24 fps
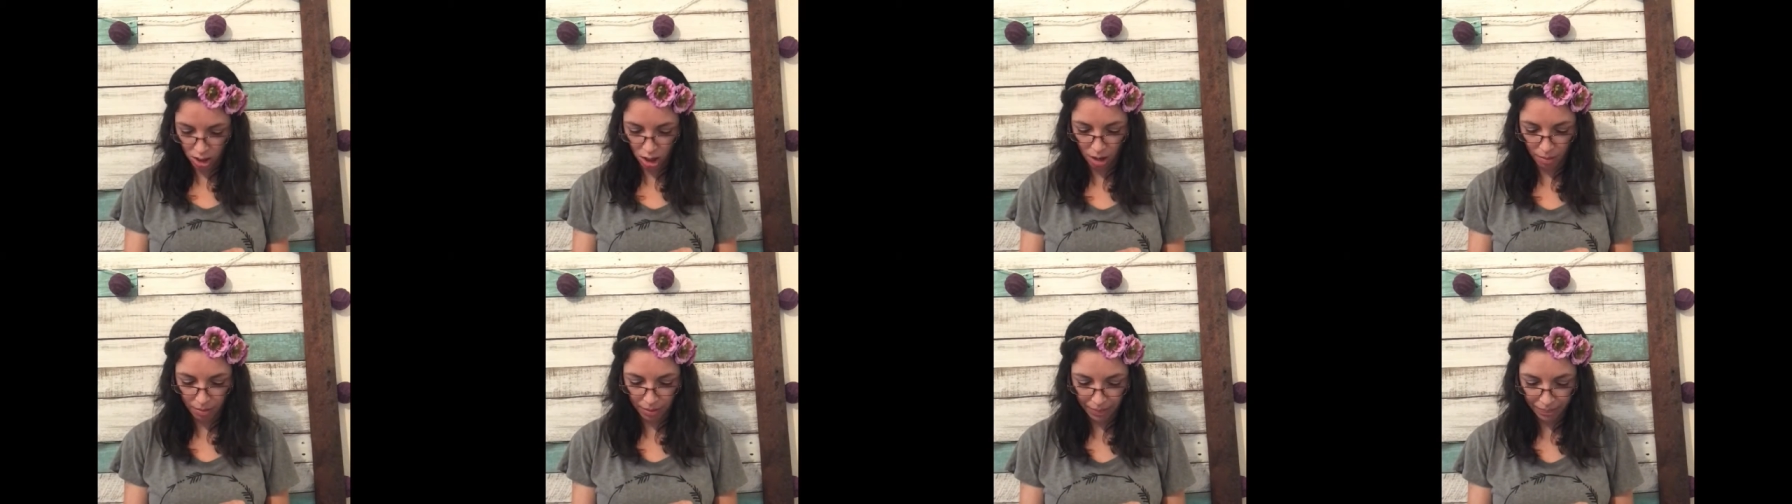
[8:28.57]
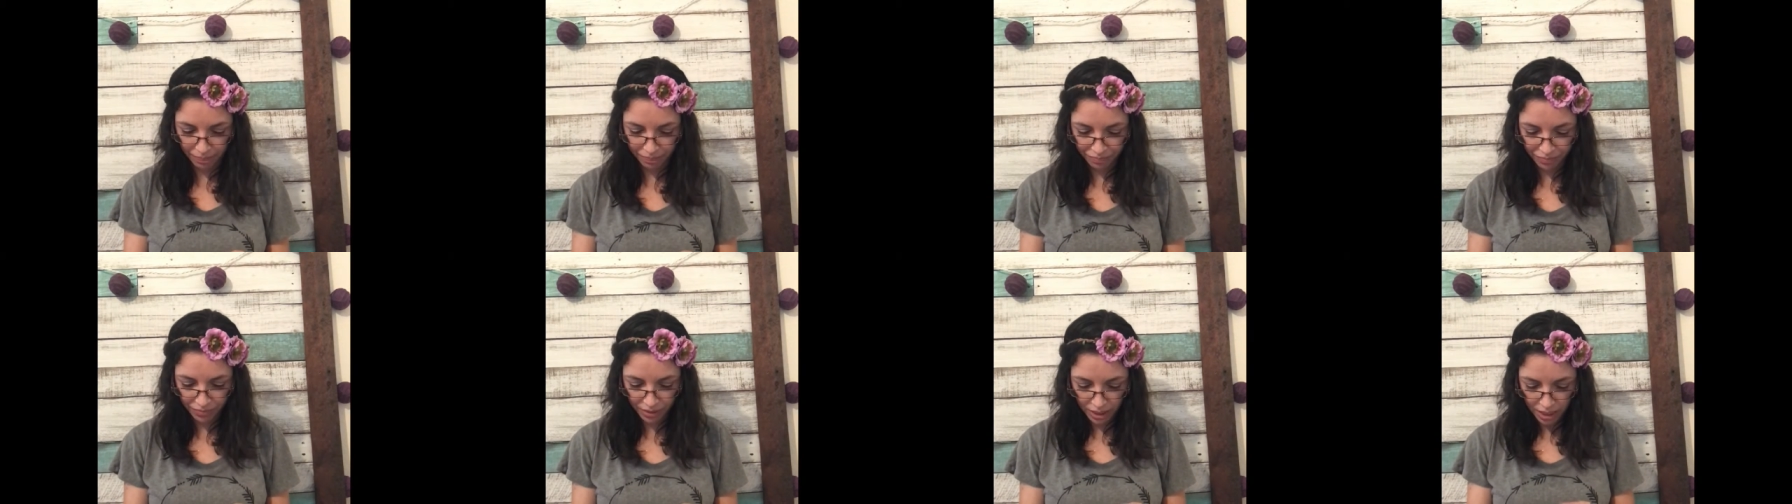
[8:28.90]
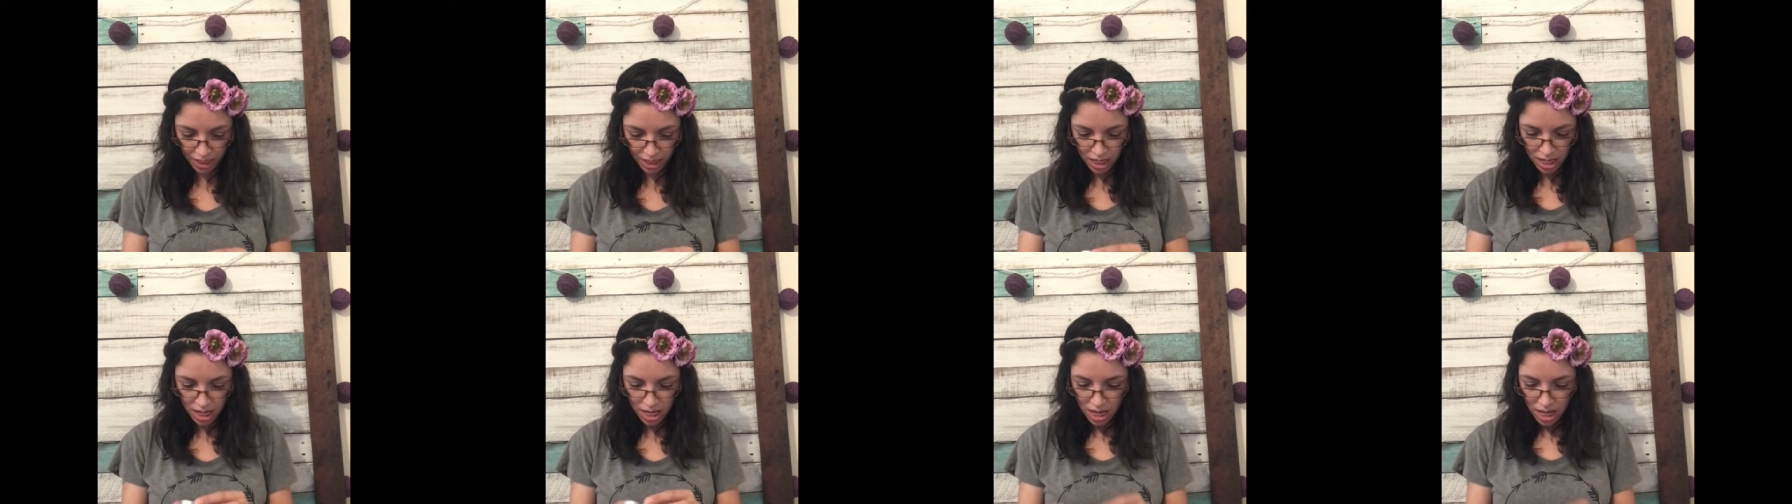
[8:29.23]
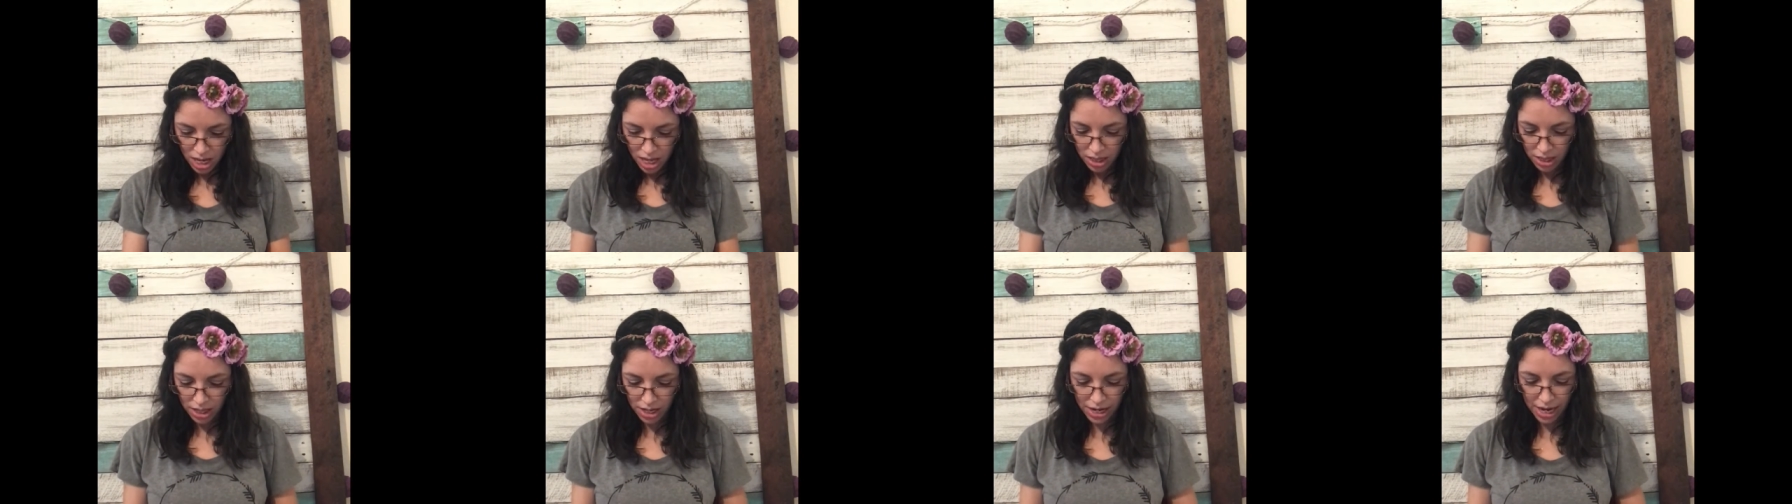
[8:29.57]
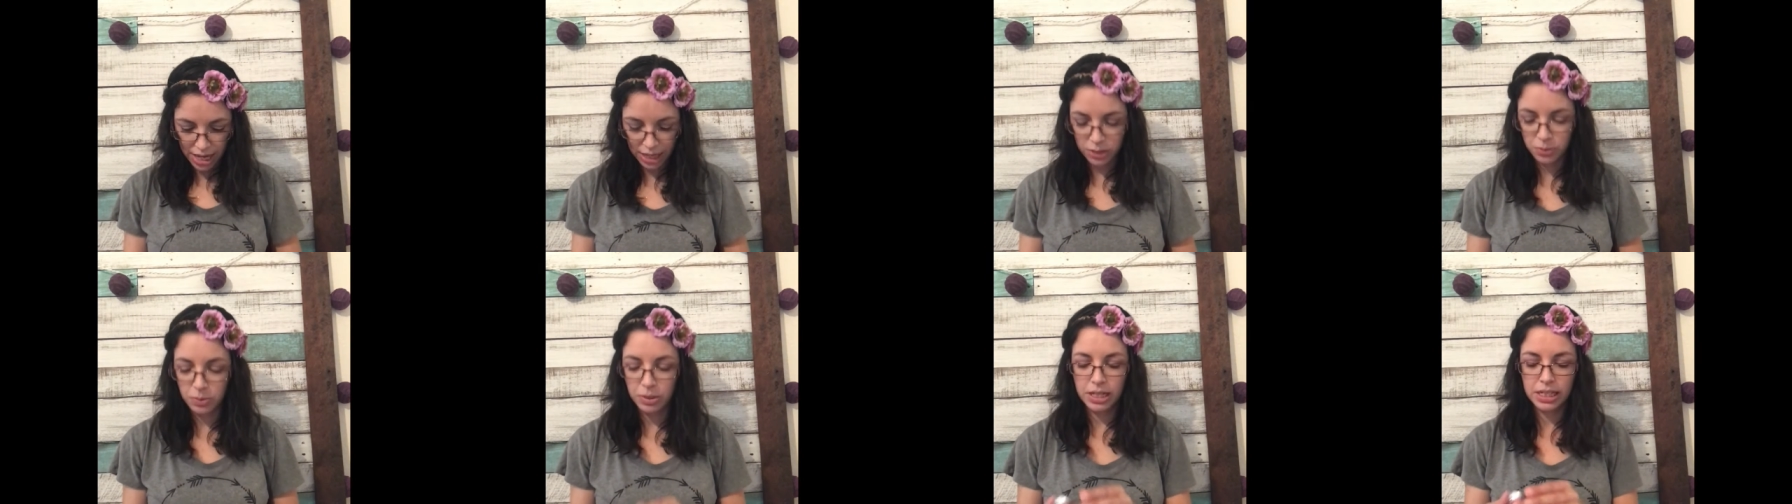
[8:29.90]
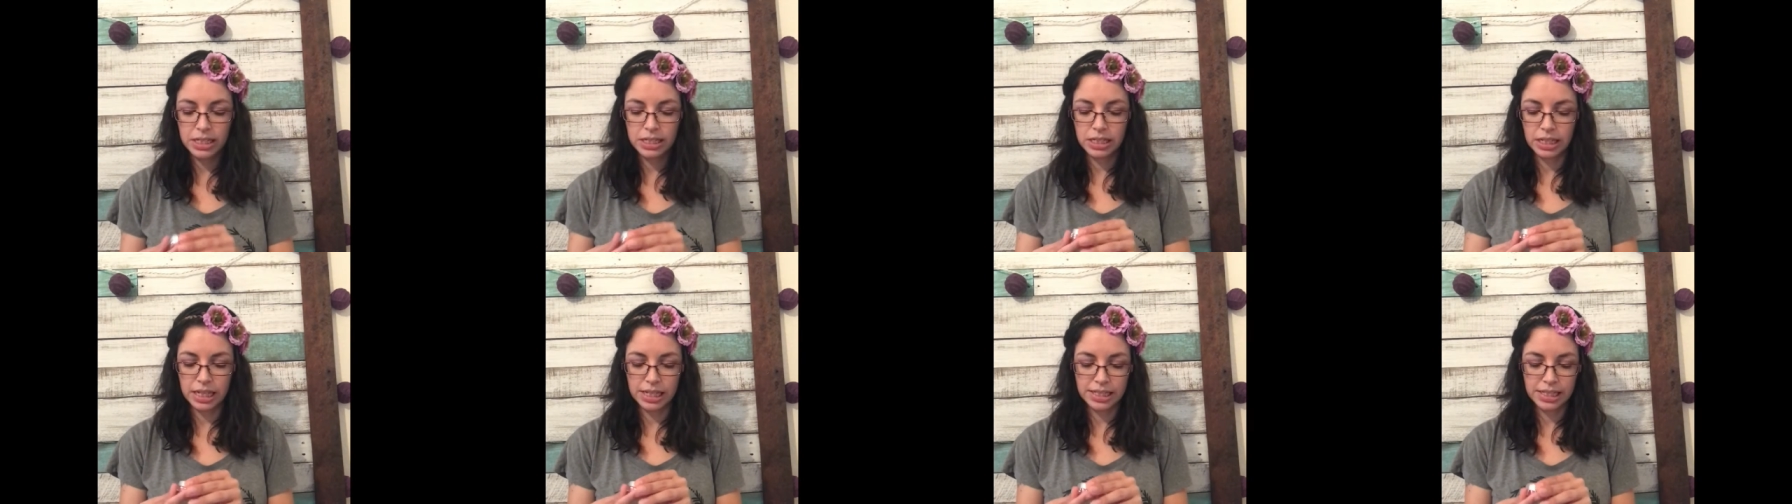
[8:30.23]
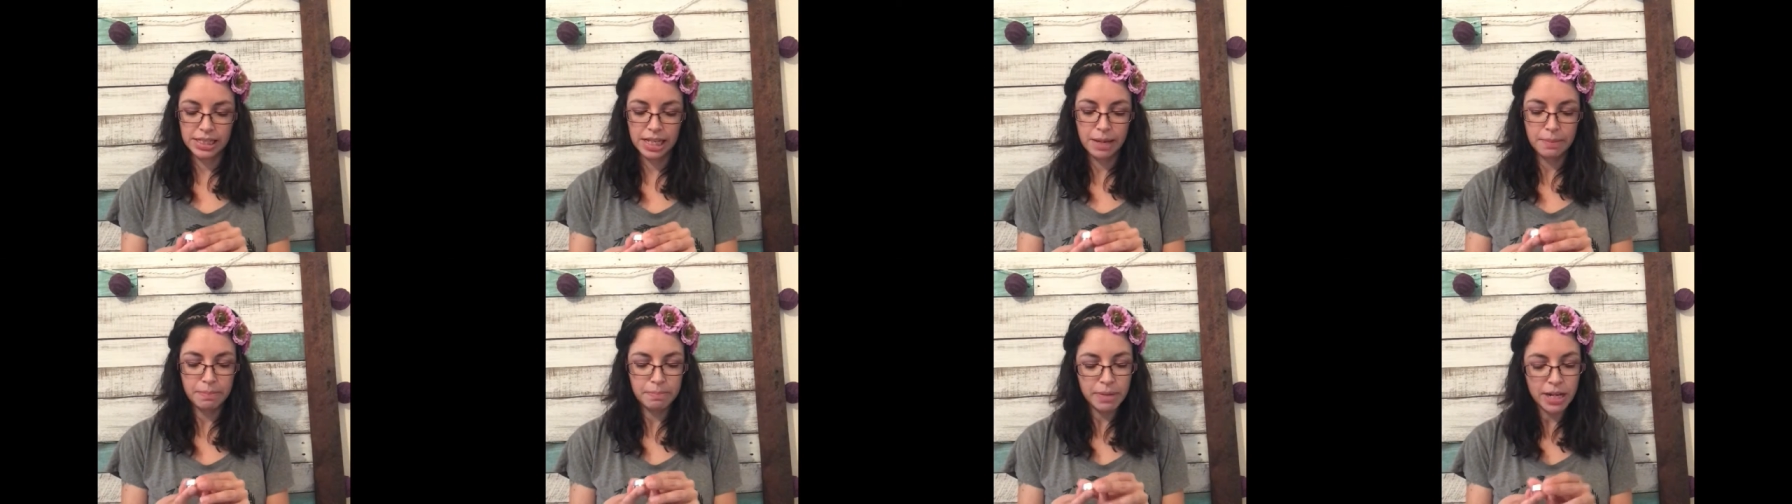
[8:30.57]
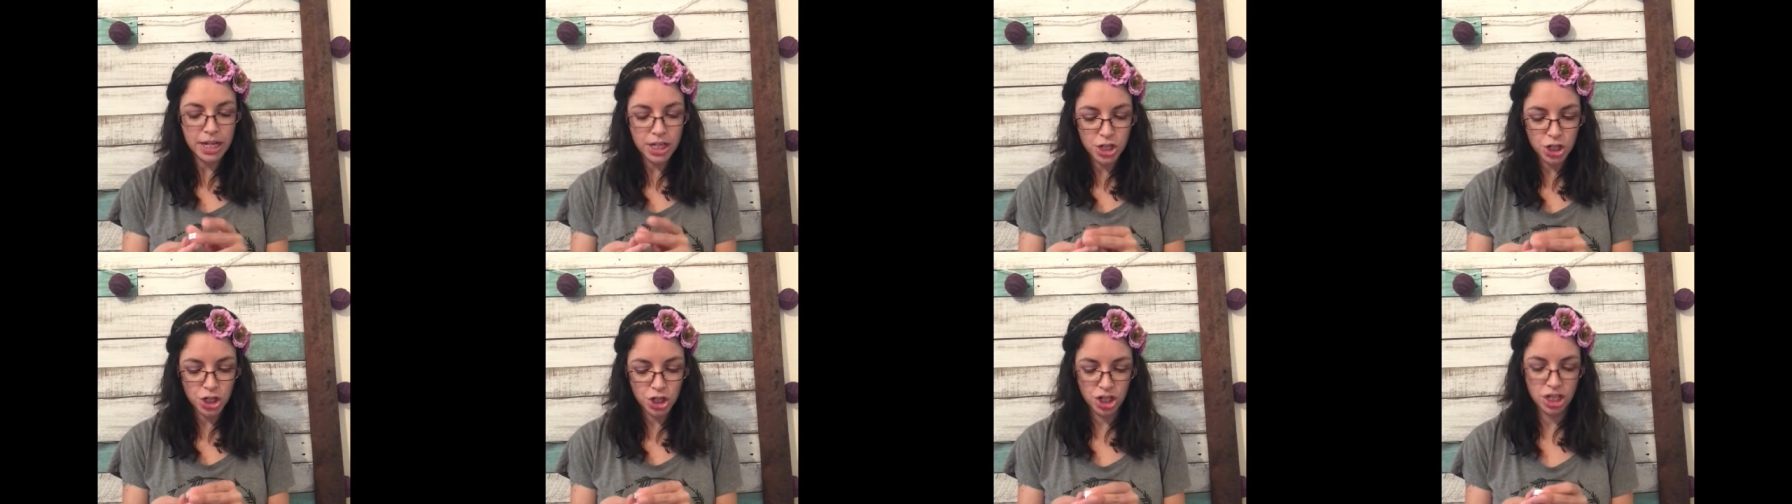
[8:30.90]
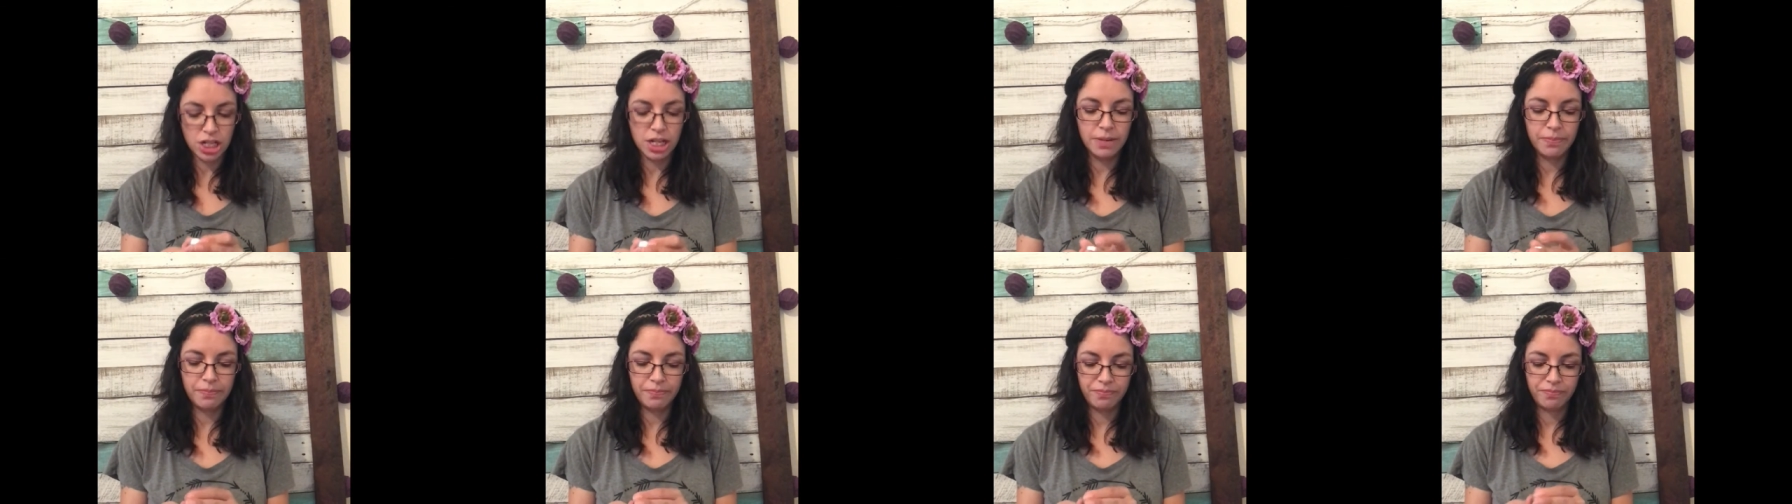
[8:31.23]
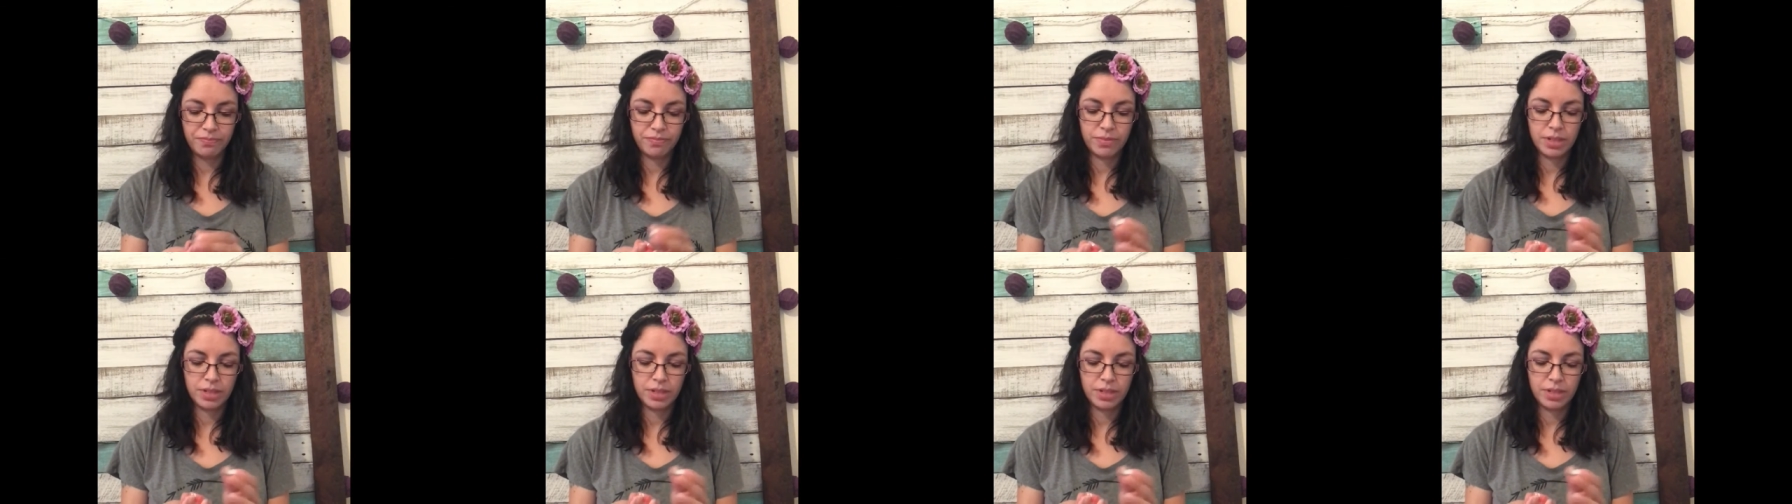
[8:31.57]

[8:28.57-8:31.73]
common. The next one is Let's Get Punchy.